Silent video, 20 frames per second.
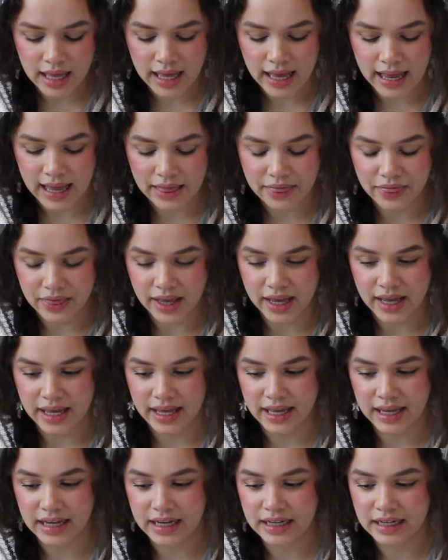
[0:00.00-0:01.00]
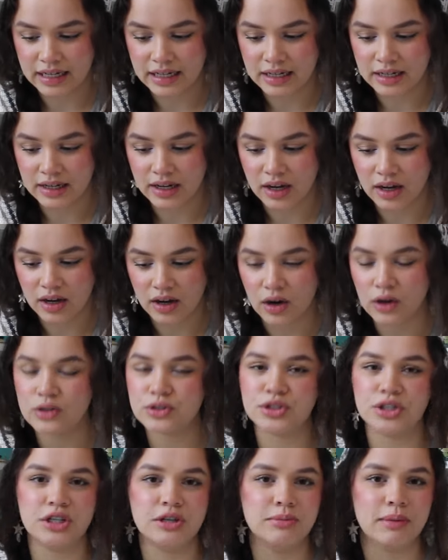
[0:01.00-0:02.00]
and then I'll
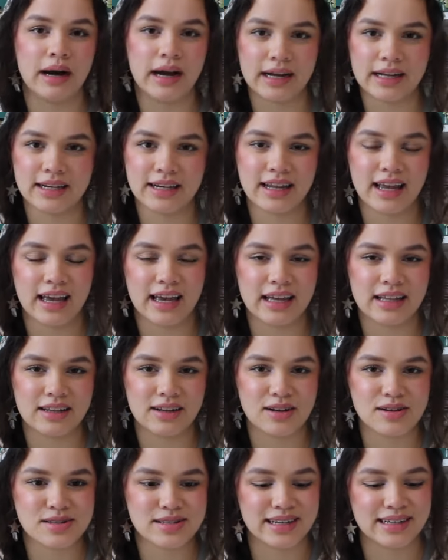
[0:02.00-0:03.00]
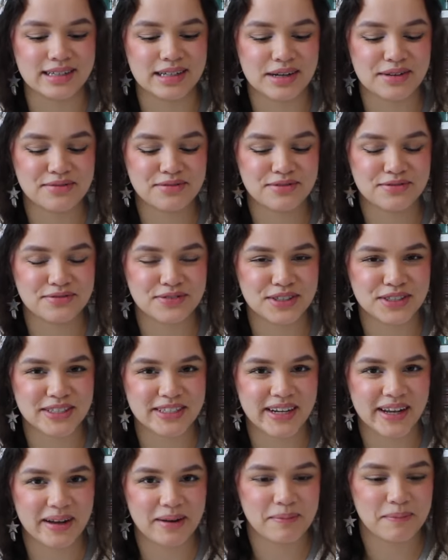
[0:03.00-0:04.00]
show you mine and I'll sign off for the
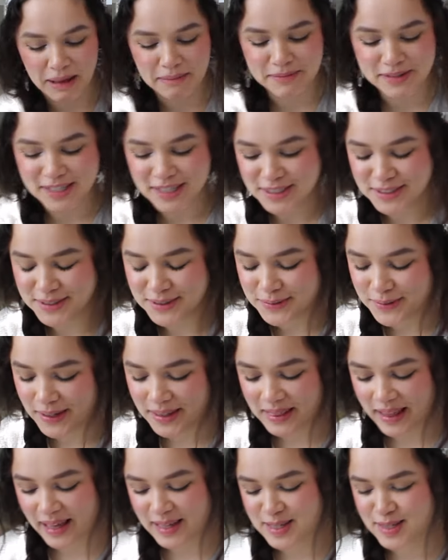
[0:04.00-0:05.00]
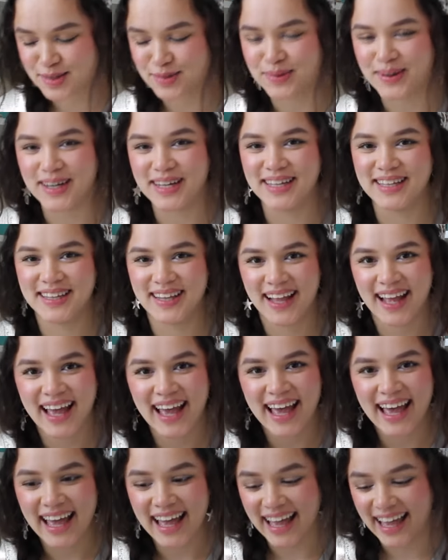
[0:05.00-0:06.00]
day. I'm gonna do one last one,
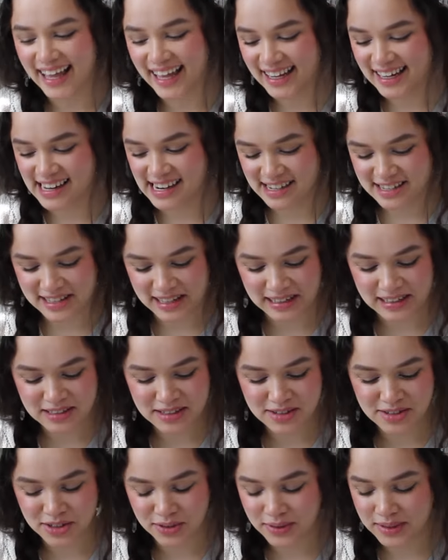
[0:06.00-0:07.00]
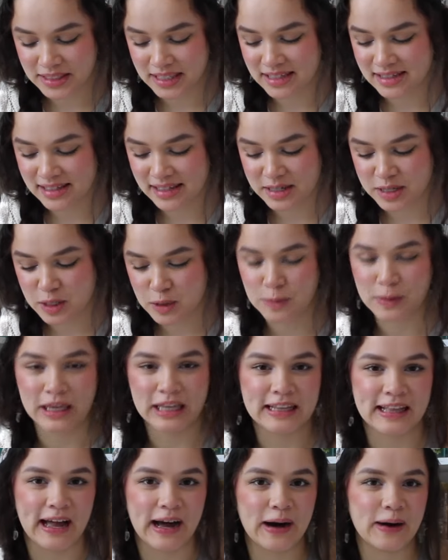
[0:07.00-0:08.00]
and I decided to do one that says
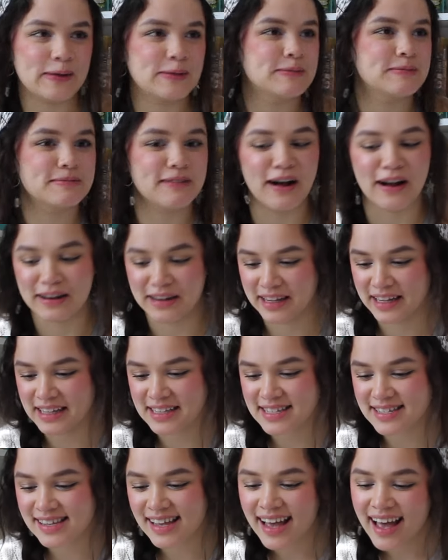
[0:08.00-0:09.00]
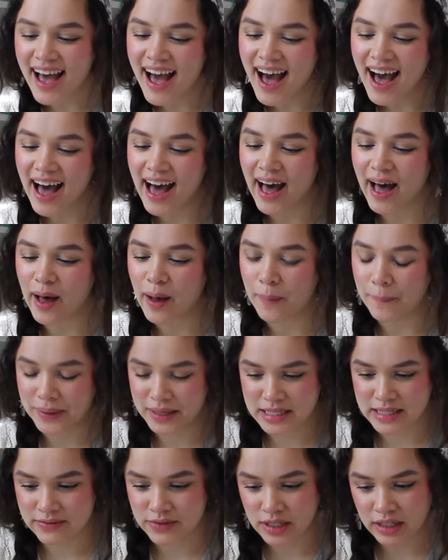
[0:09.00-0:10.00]
Speak Now on it
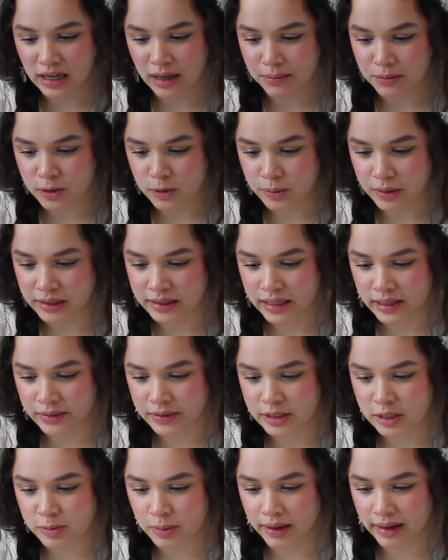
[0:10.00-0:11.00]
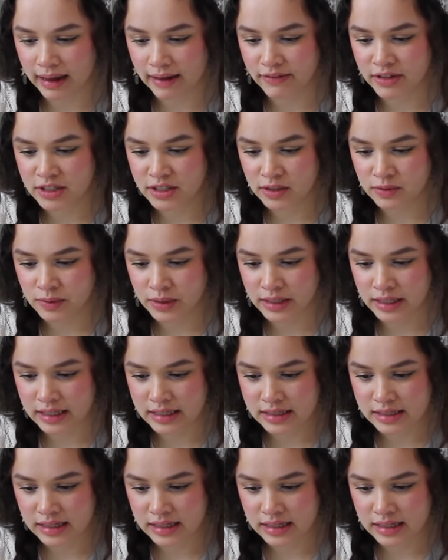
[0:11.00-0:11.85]
because I've done a couple Speak Now ones, but I haven't done one that